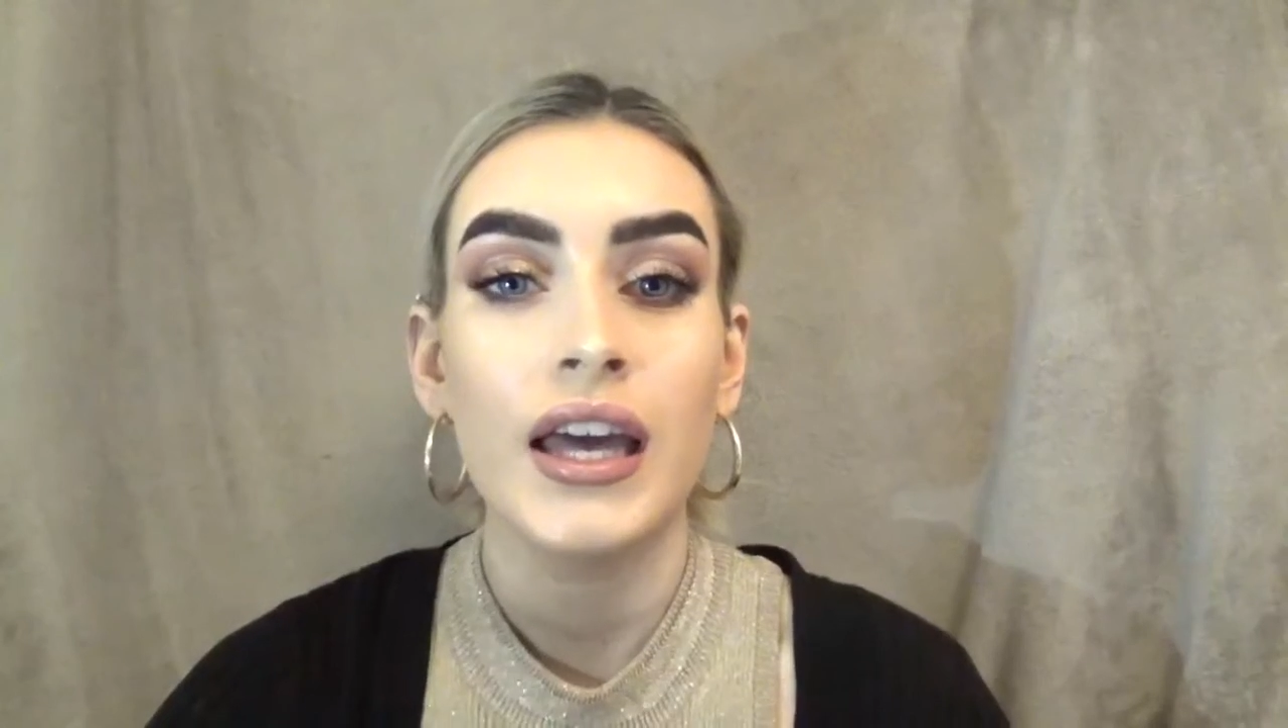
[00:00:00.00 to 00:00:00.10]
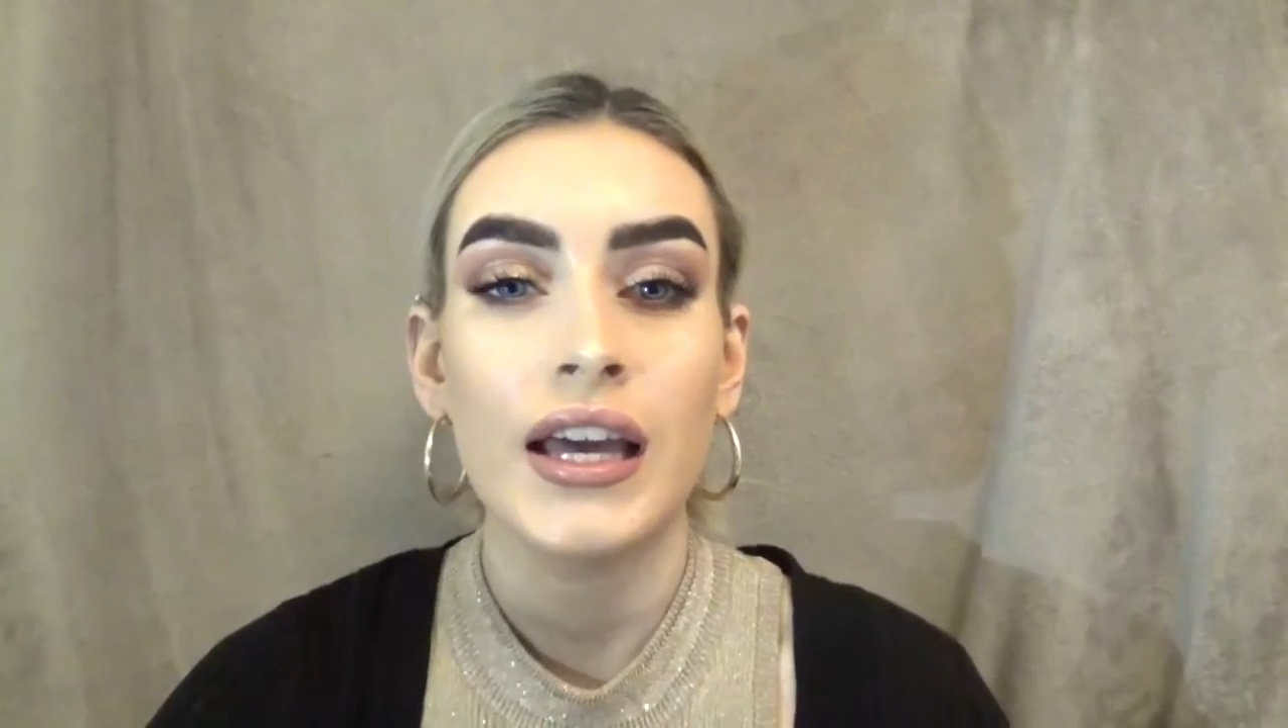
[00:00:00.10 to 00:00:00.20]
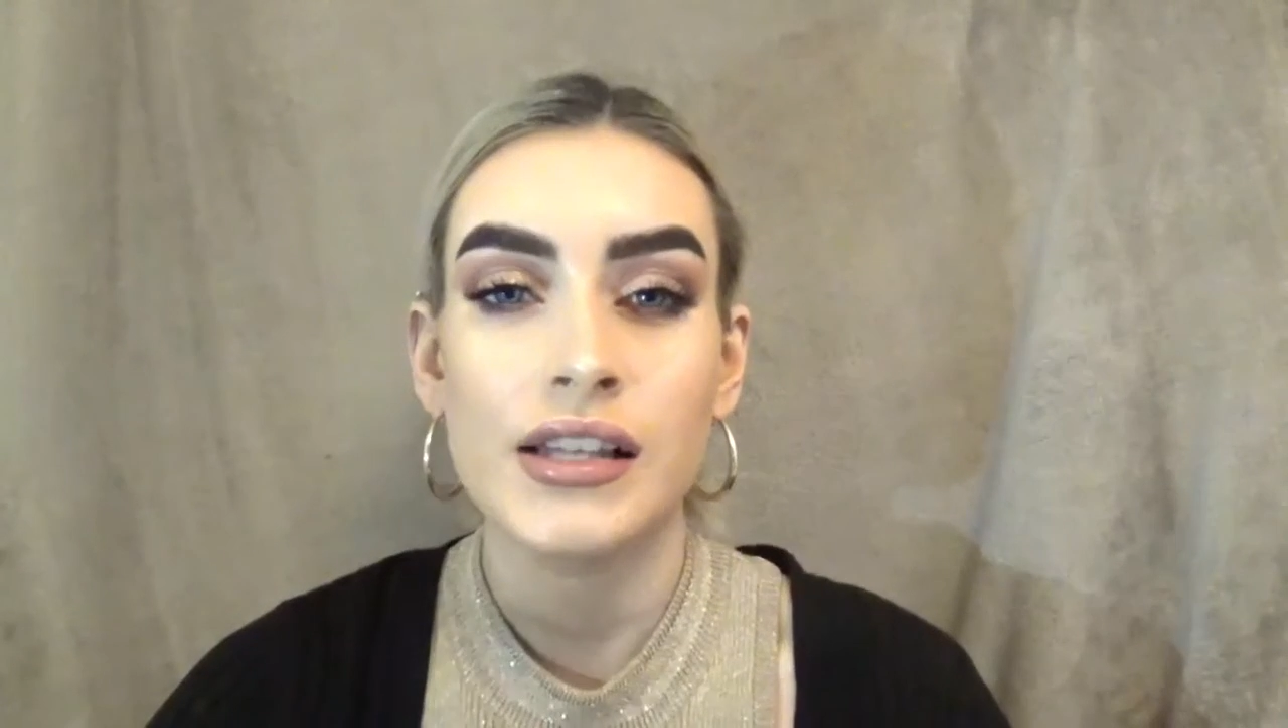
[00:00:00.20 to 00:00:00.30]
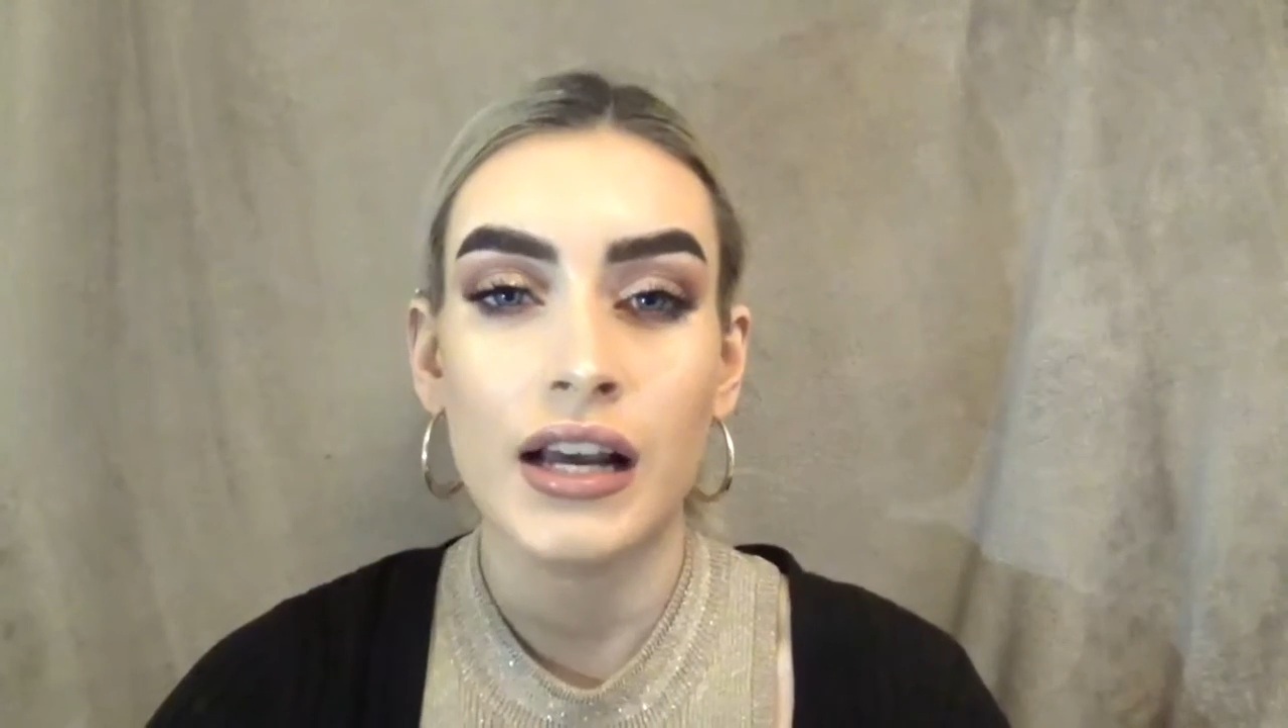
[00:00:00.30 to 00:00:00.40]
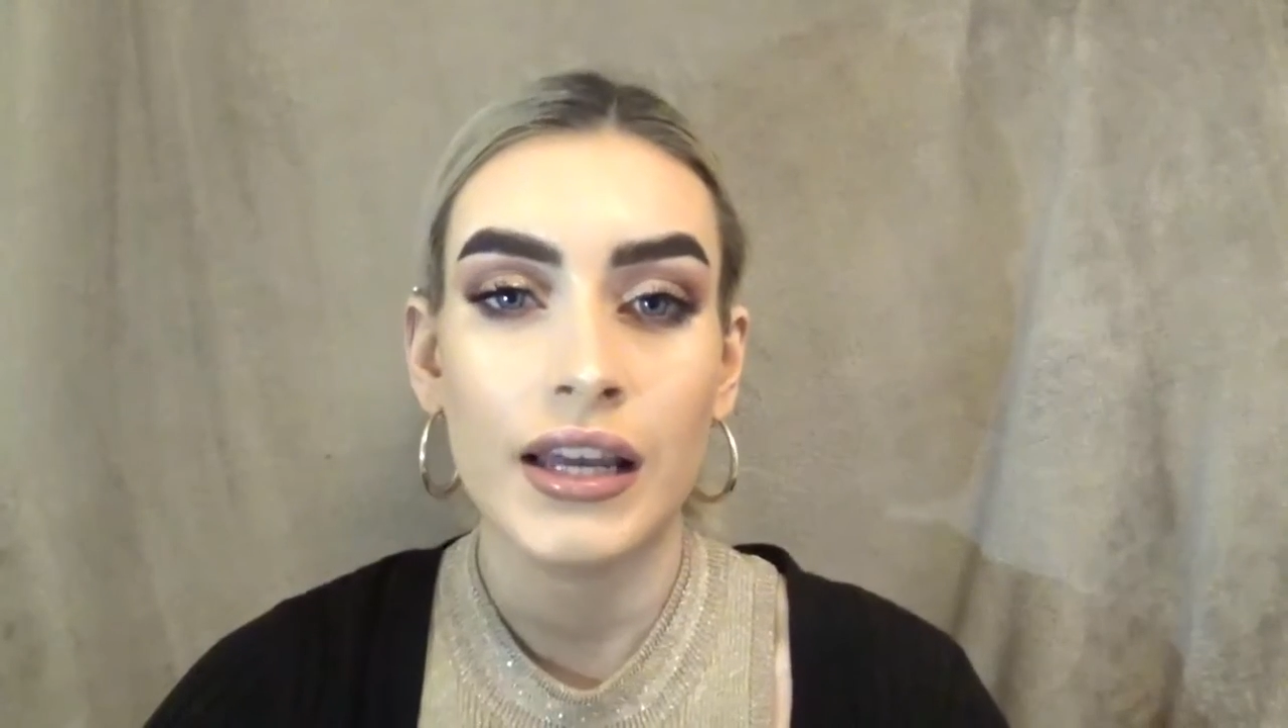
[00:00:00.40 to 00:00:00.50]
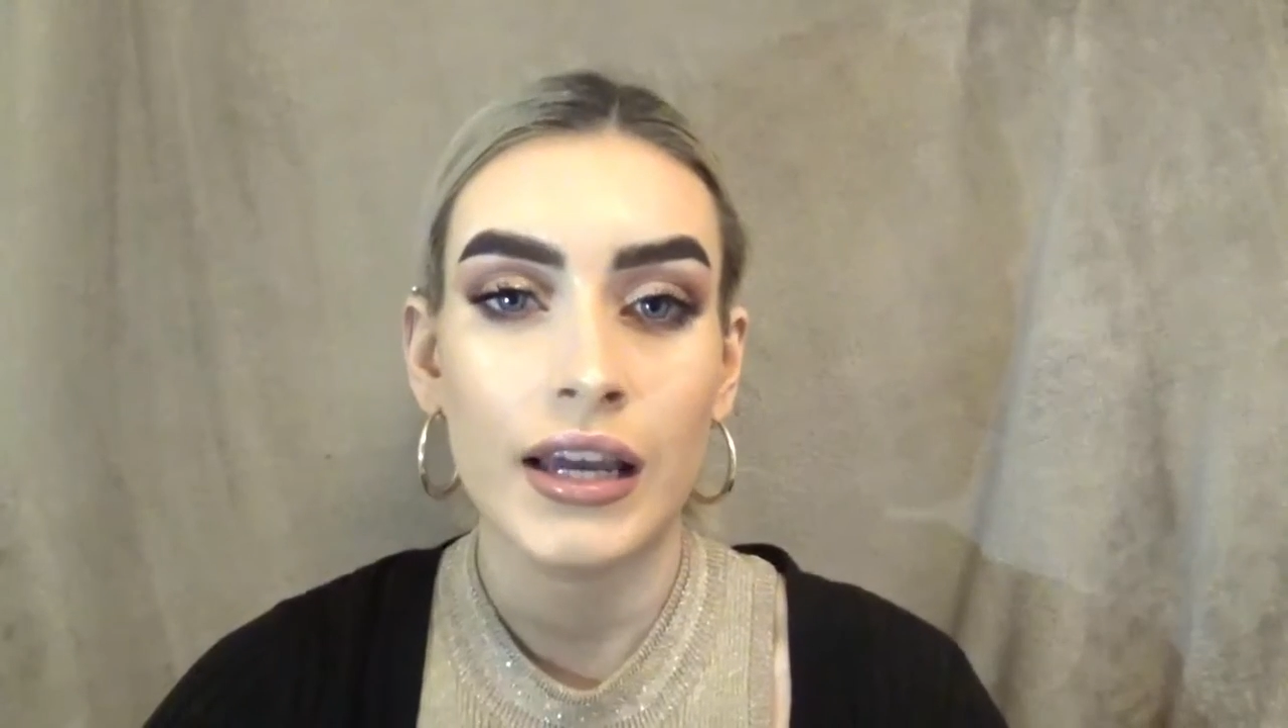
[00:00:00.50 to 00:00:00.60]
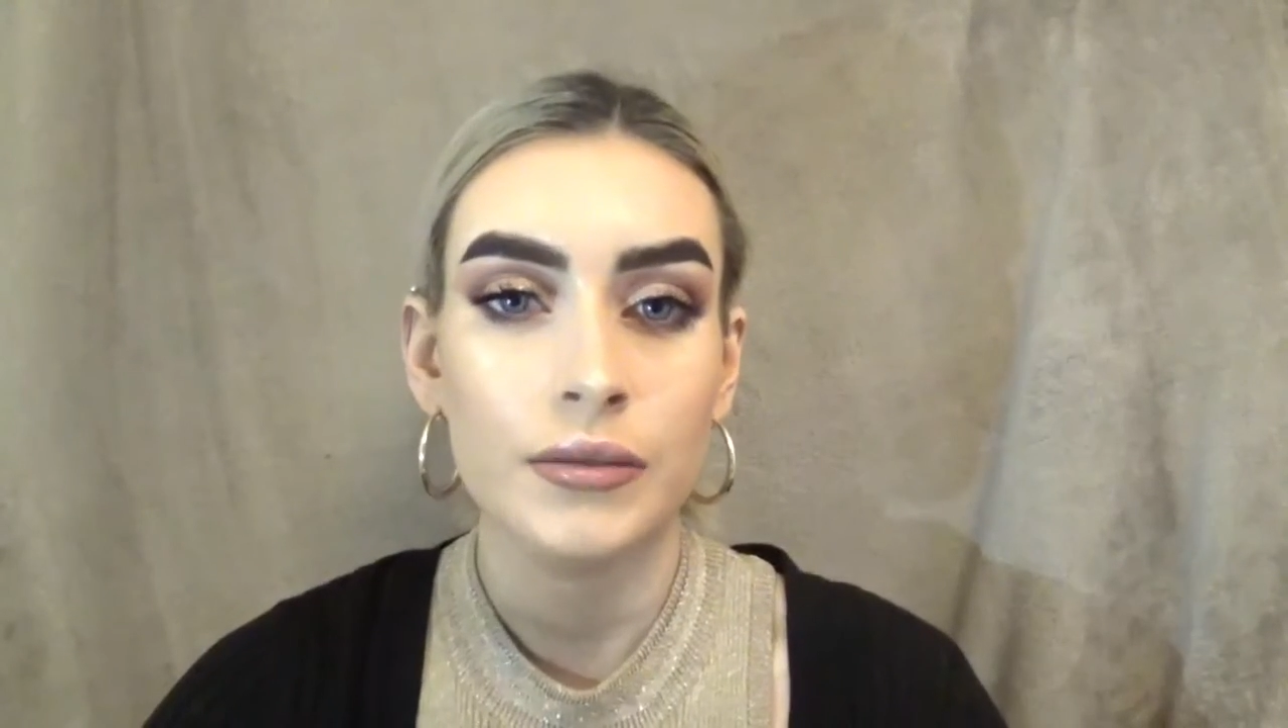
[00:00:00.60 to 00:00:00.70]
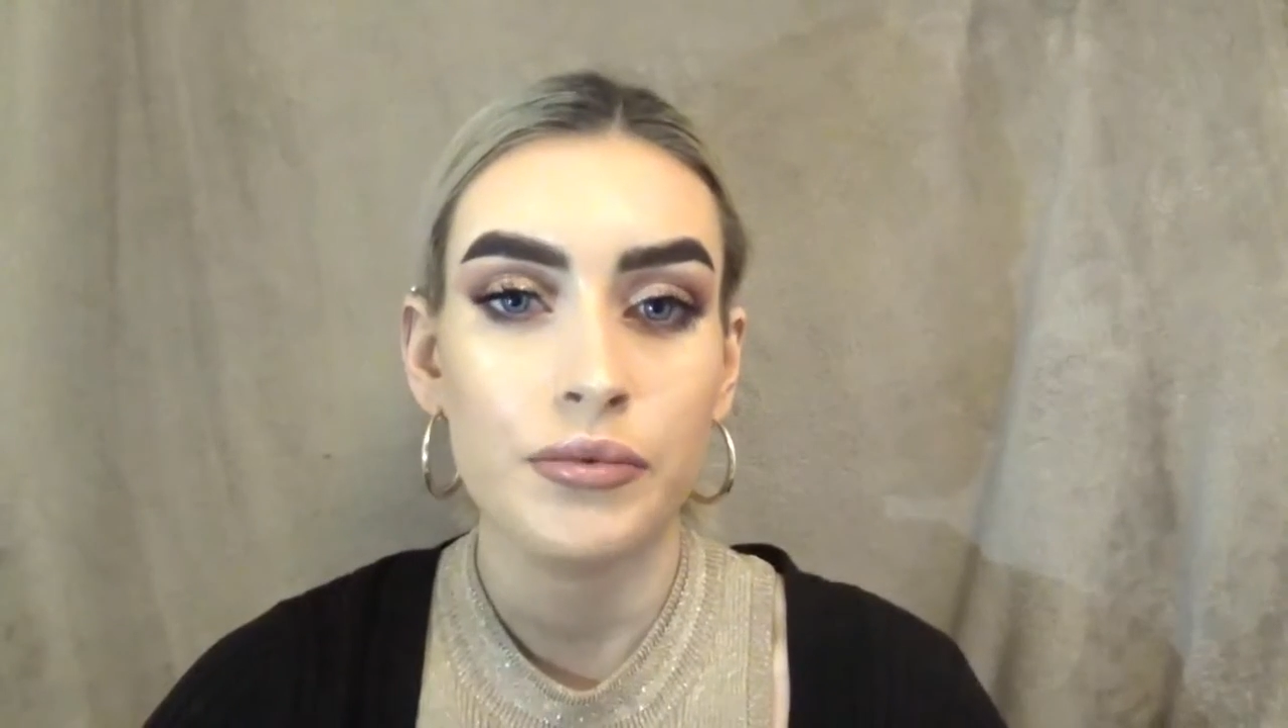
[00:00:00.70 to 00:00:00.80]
exactly how the